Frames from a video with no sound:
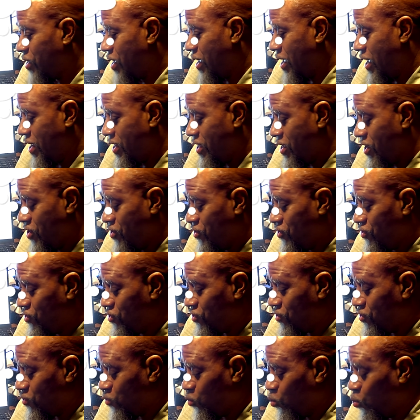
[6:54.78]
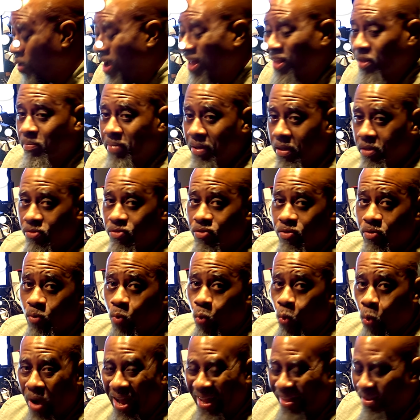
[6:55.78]
It is well built,
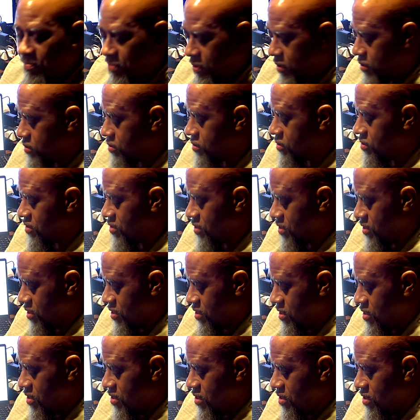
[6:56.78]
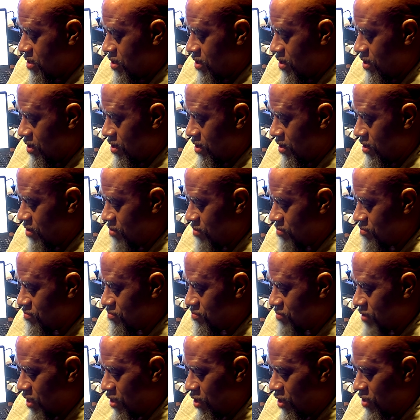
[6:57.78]
well built. I
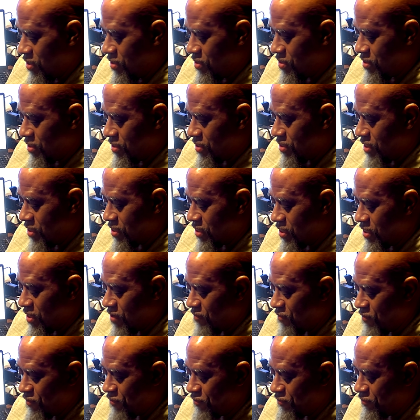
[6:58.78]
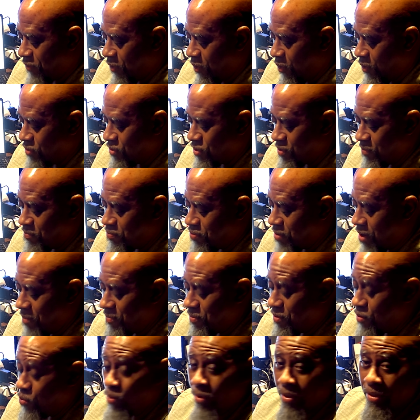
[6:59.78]
honestly think that if it falls, it probably will